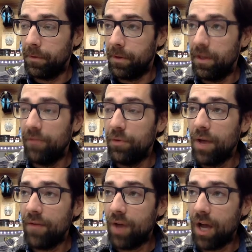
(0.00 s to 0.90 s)
If you
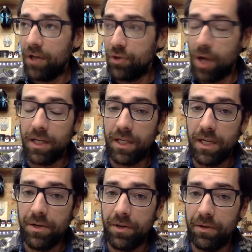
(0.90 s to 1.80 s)
have a hydronic
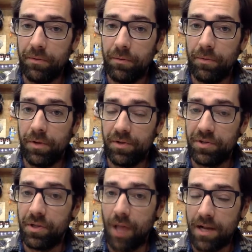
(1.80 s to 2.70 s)
heater,
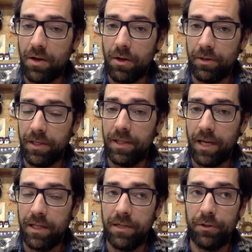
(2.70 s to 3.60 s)
there's glycol in
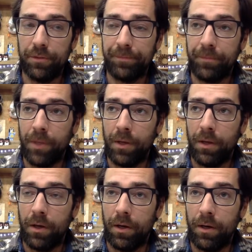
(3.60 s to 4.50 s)
that heater,
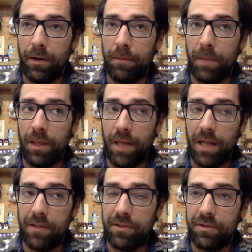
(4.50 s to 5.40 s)
and
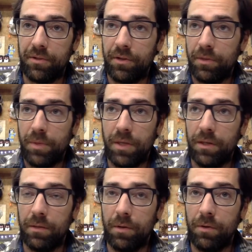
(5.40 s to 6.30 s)
that's going to
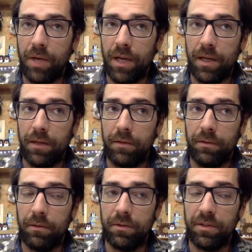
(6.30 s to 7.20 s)
be okay.
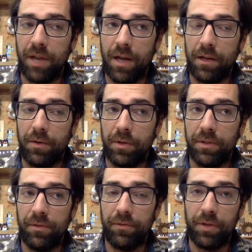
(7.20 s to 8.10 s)
It's not going
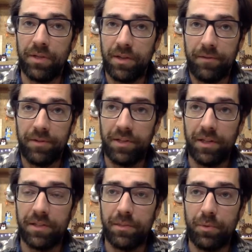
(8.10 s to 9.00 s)
to freeze. Obviously,
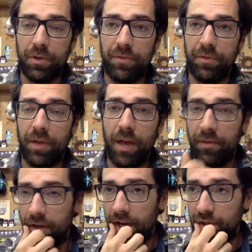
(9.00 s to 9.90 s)
that's the point of
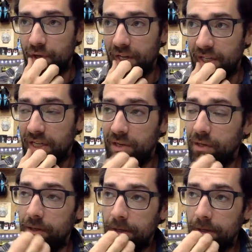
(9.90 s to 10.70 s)
having a hydronic heater.